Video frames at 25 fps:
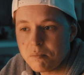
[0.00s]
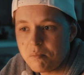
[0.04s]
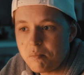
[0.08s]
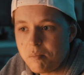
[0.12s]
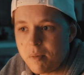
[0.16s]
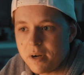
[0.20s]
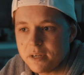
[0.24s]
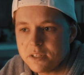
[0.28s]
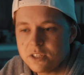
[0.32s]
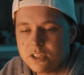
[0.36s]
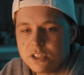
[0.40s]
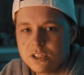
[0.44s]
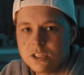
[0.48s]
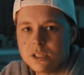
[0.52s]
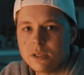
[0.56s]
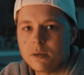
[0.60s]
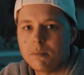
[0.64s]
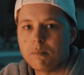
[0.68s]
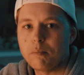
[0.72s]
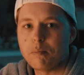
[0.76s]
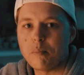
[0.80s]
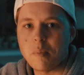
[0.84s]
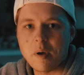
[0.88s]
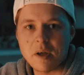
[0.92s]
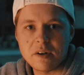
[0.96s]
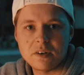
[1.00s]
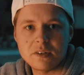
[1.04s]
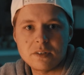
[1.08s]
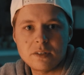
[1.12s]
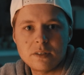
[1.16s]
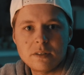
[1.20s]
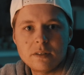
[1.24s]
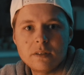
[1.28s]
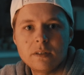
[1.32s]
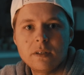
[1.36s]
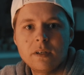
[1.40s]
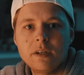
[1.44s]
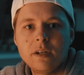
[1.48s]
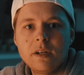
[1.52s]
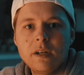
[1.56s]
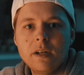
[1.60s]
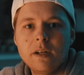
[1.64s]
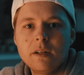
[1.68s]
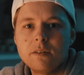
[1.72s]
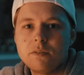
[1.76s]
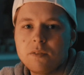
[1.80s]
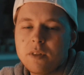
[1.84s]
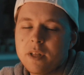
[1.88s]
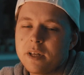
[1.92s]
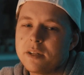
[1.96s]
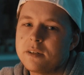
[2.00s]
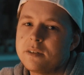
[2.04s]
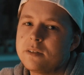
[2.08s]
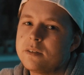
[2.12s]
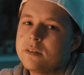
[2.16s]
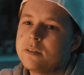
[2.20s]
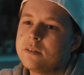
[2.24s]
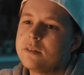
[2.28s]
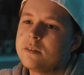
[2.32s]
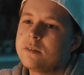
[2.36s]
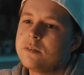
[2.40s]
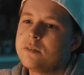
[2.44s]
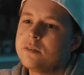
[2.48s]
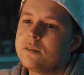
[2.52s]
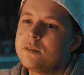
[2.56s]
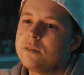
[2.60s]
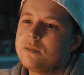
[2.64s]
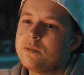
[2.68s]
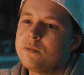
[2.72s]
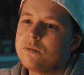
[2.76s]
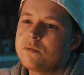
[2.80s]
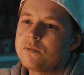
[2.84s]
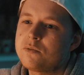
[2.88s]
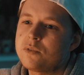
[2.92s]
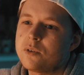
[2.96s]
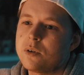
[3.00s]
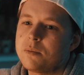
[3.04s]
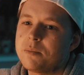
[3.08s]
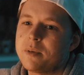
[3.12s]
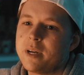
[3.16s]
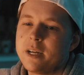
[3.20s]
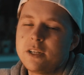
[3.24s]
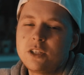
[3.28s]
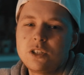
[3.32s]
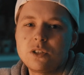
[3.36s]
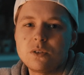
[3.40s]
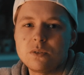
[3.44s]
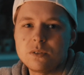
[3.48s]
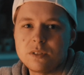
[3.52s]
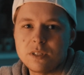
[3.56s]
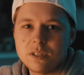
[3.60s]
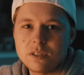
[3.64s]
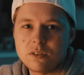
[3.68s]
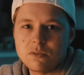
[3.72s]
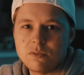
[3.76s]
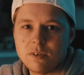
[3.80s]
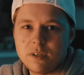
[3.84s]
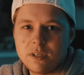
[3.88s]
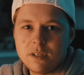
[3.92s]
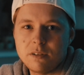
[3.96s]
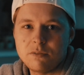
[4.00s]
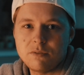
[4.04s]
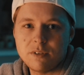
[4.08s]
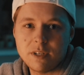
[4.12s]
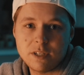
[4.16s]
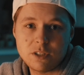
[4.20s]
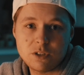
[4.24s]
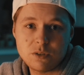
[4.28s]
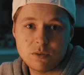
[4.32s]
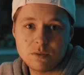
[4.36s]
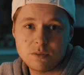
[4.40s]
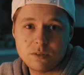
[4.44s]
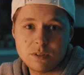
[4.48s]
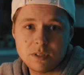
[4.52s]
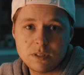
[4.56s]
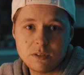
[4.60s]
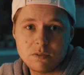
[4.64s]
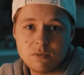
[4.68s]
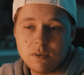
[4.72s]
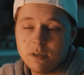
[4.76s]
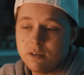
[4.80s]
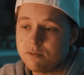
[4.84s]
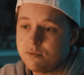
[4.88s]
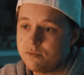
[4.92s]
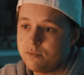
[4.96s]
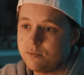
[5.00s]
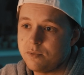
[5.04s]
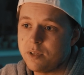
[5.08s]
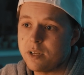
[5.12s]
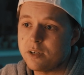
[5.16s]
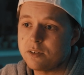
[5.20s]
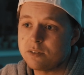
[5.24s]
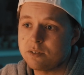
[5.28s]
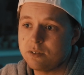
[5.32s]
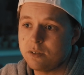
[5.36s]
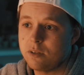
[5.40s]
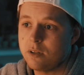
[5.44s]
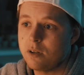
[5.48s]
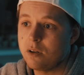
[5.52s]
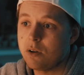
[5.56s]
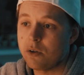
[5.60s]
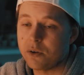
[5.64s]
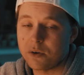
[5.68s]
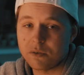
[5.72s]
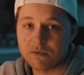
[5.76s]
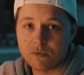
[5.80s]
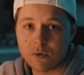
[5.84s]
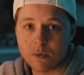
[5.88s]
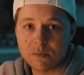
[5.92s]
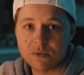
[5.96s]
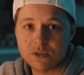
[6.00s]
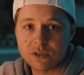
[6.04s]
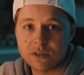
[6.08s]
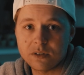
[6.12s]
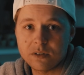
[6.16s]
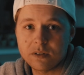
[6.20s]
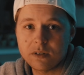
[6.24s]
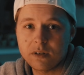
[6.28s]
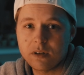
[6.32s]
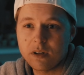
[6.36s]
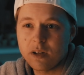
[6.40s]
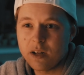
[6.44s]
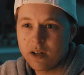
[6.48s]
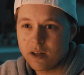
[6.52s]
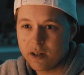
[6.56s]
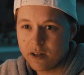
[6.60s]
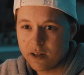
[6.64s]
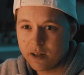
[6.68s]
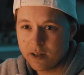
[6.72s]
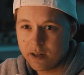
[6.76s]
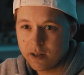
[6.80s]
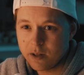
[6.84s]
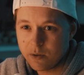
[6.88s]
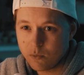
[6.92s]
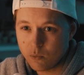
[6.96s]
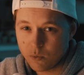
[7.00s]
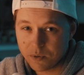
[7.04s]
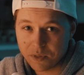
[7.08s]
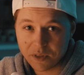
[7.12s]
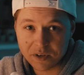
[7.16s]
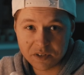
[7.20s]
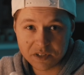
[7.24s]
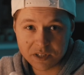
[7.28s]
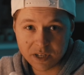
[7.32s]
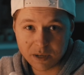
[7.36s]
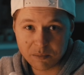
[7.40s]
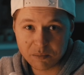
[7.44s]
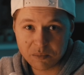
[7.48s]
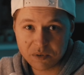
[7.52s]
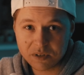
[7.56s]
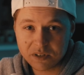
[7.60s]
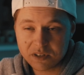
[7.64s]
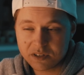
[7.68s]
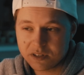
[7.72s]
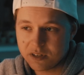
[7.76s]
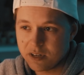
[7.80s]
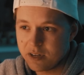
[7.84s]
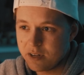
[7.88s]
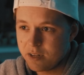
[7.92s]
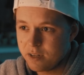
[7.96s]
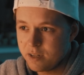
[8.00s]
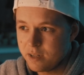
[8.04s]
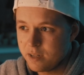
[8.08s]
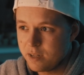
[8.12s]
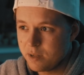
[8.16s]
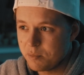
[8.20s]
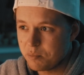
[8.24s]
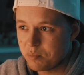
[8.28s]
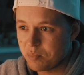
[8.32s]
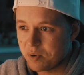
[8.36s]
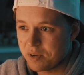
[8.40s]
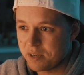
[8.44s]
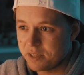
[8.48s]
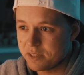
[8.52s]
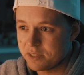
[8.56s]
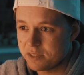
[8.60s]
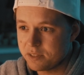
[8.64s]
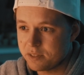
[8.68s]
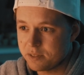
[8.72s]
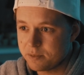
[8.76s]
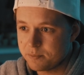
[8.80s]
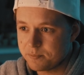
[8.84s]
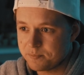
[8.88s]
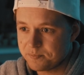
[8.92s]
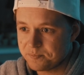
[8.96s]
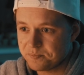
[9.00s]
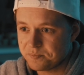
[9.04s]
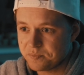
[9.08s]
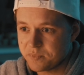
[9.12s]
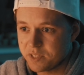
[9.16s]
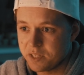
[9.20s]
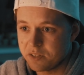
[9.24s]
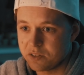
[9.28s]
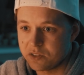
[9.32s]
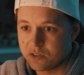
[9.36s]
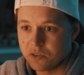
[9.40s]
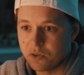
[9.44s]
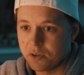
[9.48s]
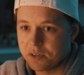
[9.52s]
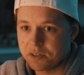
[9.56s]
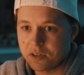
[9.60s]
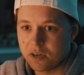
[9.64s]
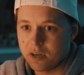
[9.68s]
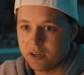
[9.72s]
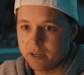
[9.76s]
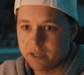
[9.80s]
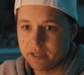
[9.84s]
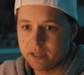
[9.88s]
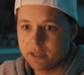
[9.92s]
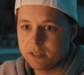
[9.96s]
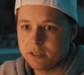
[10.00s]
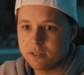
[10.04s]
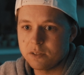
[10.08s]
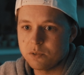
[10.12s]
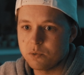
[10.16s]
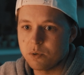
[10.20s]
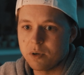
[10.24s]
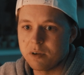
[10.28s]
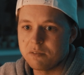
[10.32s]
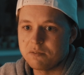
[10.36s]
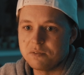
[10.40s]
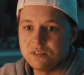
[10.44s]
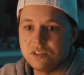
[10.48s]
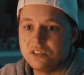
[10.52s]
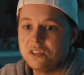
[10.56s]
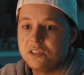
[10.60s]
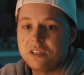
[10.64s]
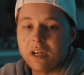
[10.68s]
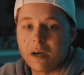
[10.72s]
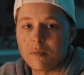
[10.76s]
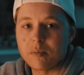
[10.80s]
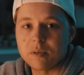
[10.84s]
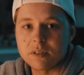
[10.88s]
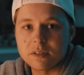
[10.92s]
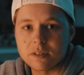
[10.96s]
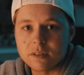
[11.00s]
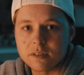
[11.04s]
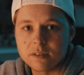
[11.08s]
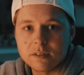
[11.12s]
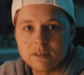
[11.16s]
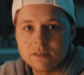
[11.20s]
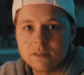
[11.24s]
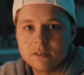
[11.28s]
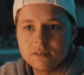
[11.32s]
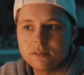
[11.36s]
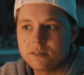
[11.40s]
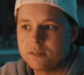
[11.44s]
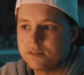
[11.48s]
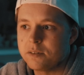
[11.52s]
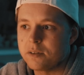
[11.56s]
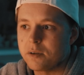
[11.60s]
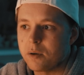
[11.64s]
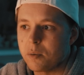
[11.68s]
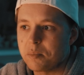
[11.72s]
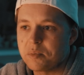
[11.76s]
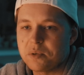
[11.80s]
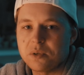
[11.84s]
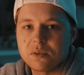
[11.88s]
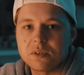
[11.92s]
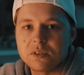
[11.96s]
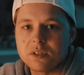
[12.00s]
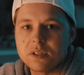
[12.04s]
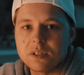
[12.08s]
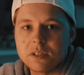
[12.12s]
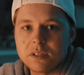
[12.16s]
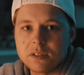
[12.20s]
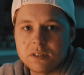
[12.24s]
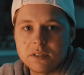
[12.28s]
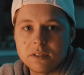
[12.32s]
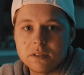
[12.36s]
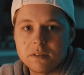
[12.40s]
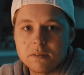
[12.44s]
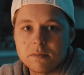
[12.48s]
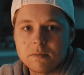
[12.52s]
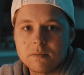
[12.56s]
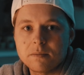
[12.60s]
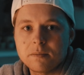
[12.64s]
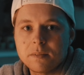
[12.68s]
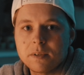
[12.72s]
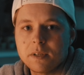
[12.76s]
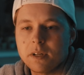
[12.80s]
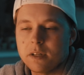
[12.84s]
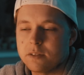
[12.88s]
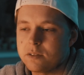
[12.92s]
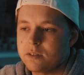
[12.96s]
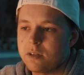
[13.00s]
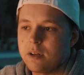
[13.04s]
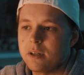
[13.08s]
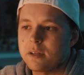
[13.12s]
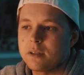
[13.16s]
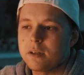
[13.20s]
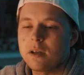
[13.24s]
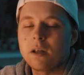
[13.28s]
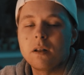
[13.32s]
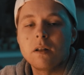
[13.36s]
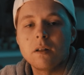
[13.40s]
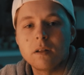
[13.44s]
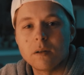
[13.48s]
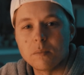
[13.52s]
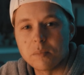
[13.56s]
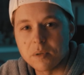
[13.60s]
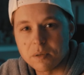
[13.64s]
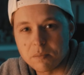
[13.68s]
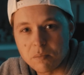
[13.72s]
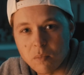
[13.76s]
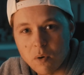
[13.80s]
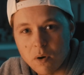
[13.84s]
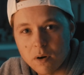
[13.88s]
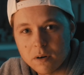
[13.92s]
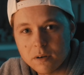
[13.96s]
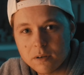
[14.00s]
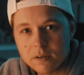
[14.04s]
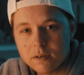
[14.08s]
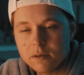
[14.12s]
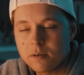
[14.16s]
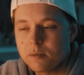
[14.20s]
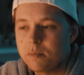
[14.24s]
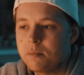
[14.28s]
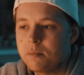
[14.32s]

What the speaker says: much better than from H.265. H.265, there's a lot of option with the 10-bit, but it's not like you have double the opportunity. It's like a little bit more,